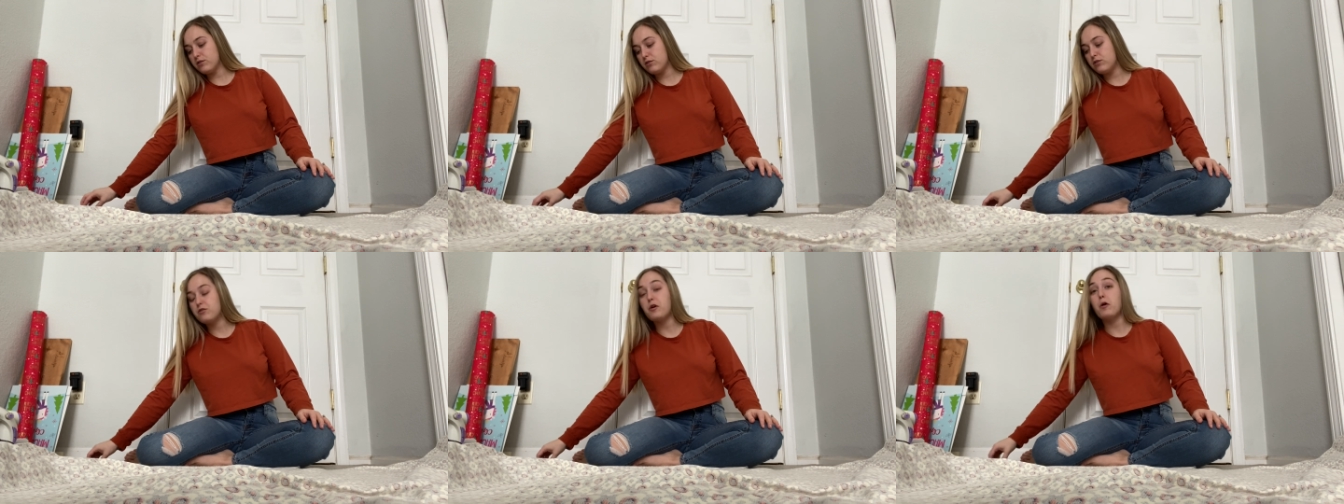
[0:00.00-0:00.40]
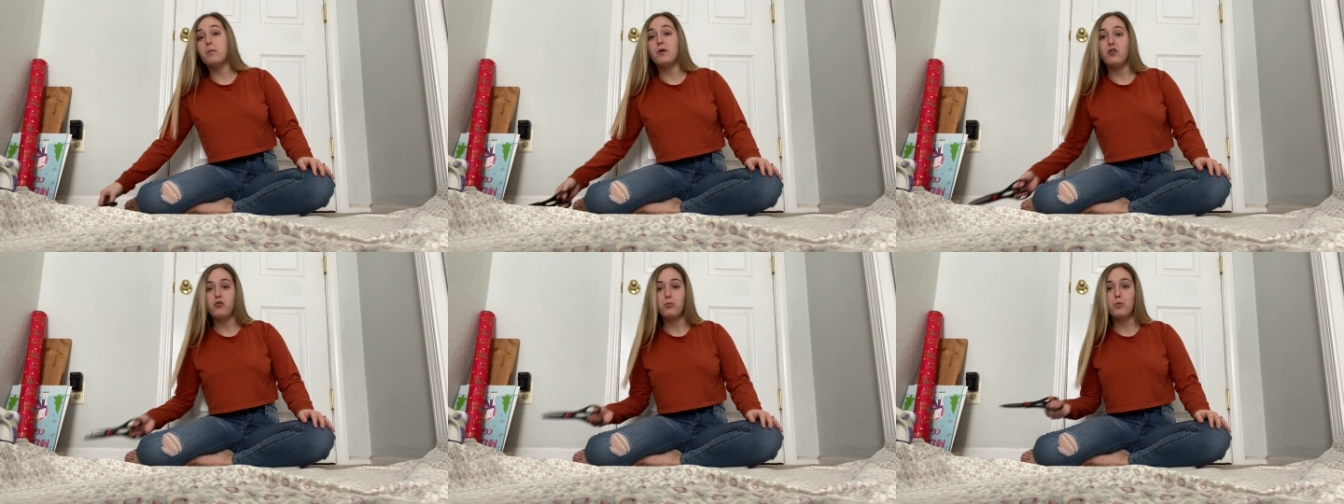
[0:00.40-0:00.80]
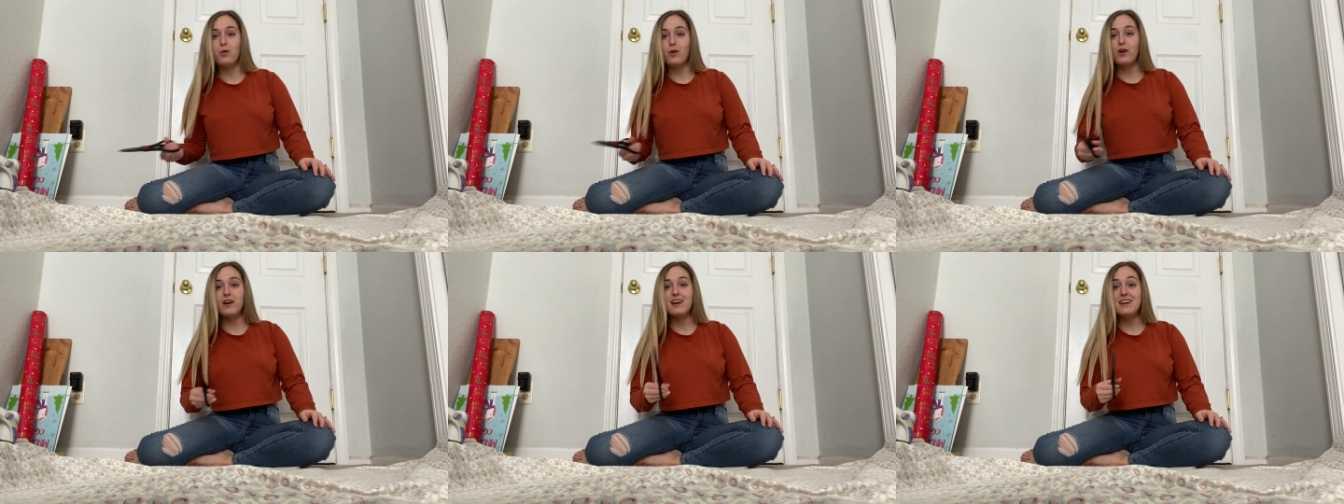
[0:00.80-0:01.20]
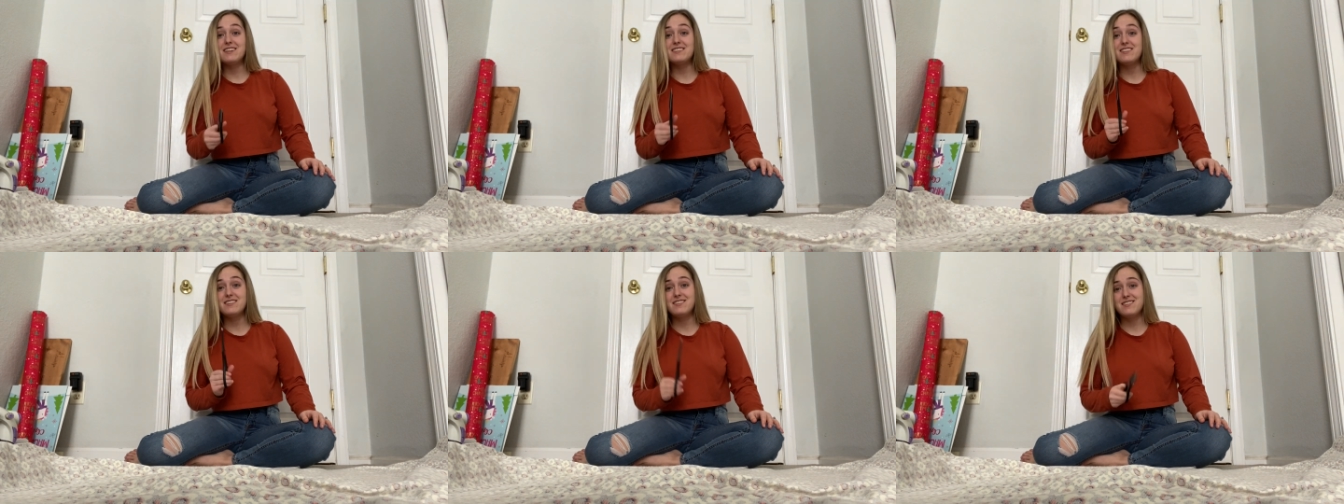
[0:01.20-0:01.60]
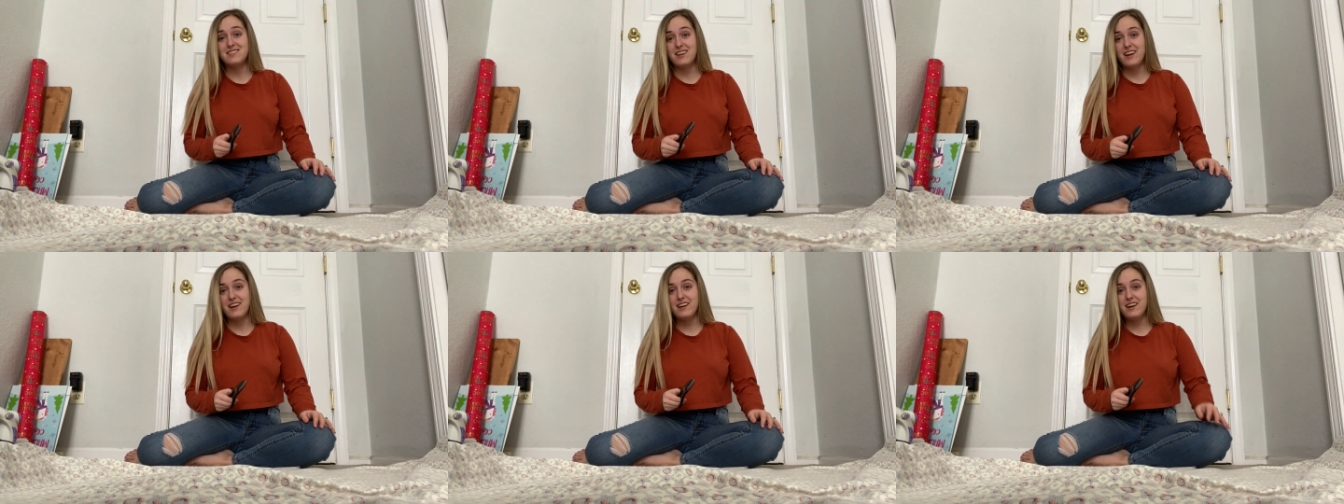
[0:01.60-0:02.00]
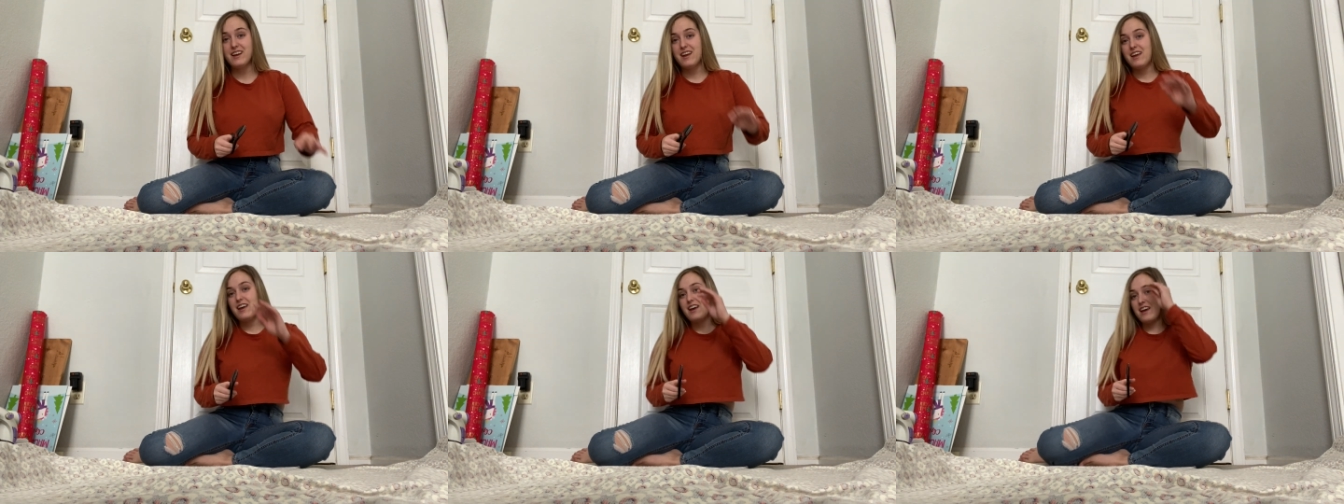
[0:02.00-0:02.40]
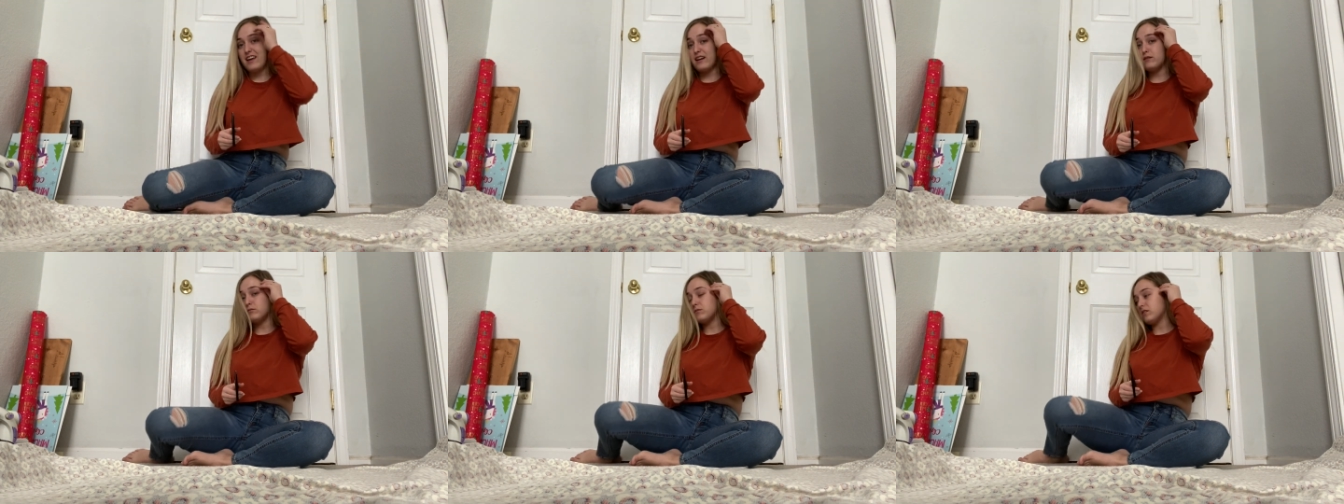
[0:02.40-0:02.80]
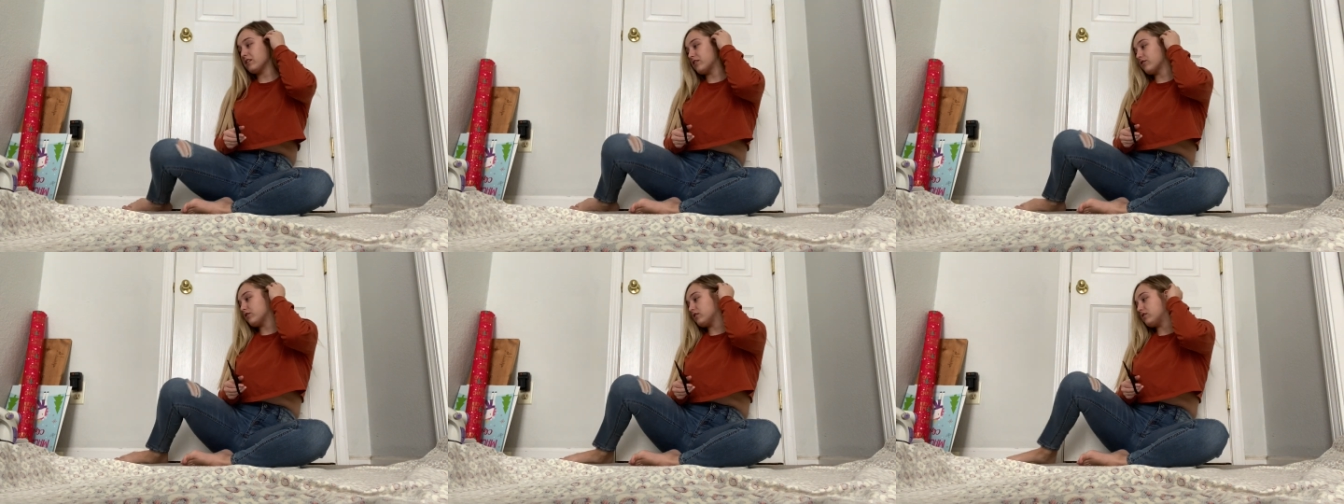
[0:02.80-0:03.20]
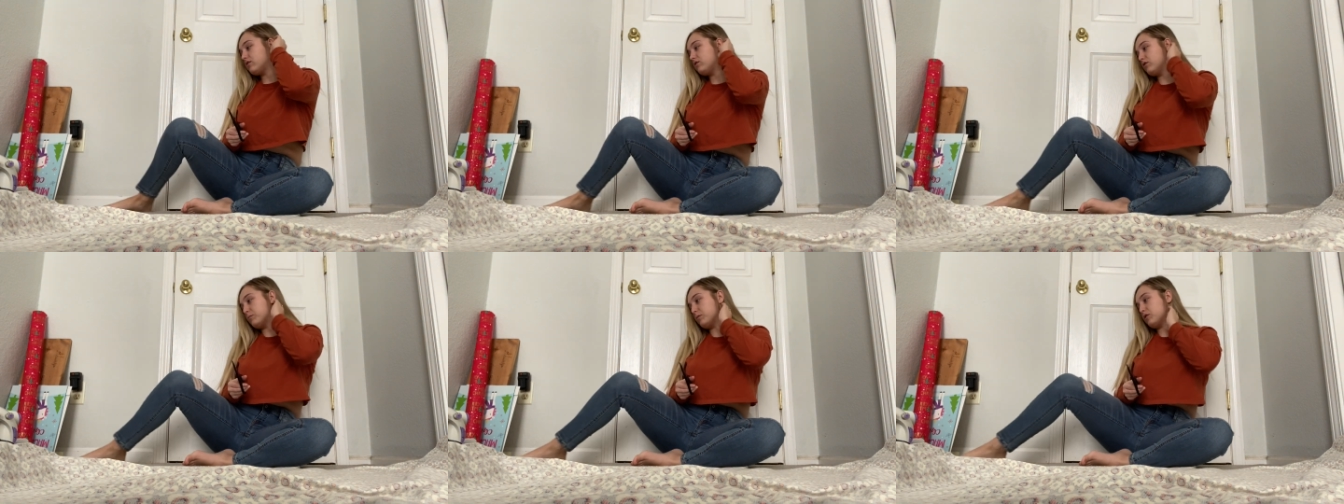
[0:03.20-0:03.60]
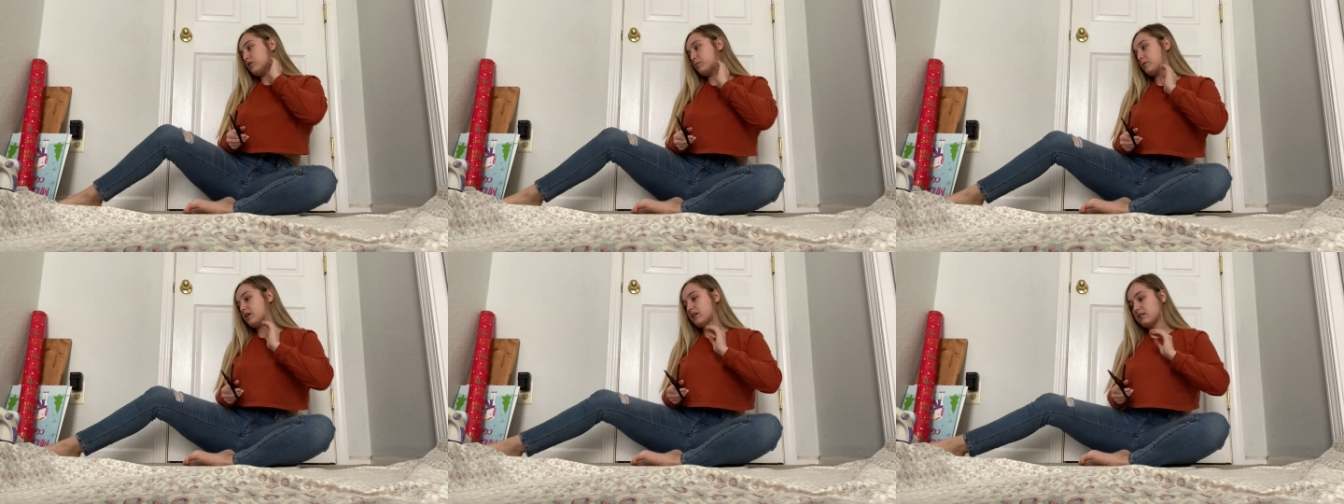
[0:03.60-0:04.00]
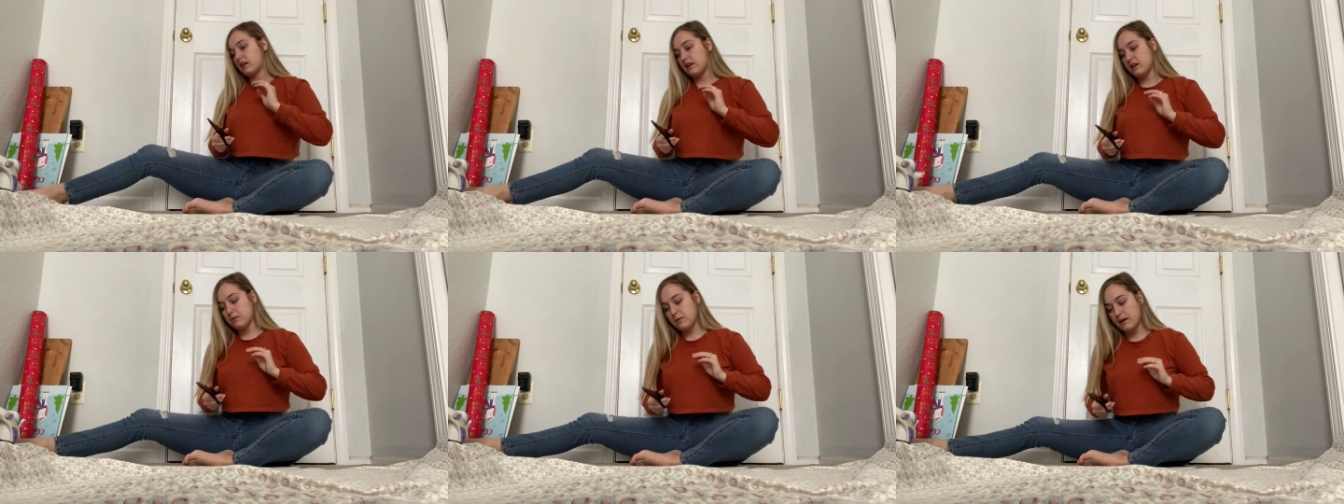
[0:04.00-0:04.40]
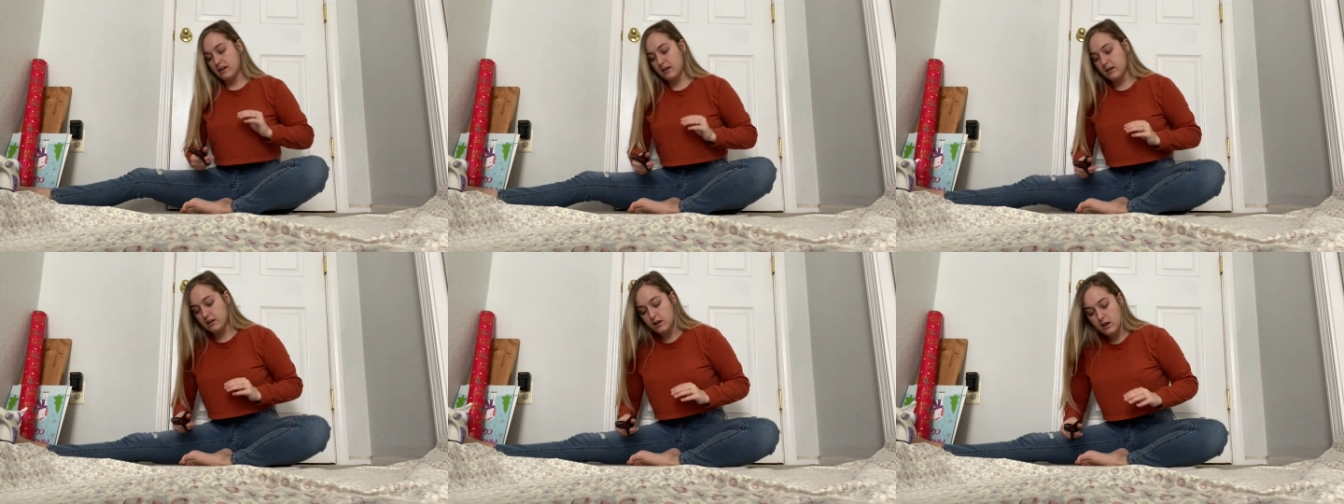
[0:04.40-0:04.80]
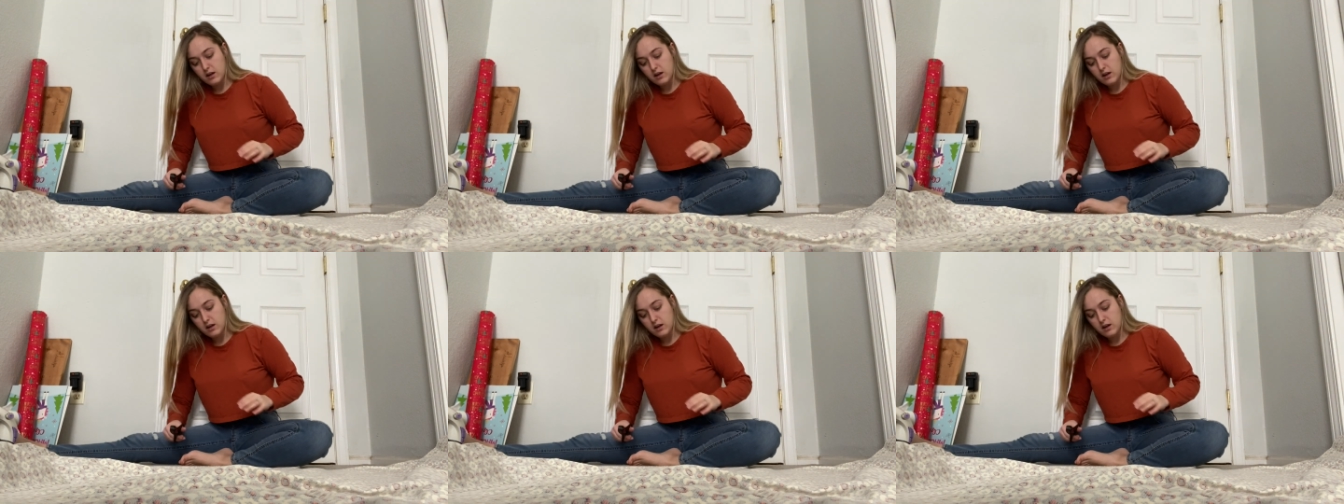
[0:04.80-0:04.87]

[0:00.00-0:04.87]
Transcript: so much more. It's insane, and I'm literally super duper excited about it.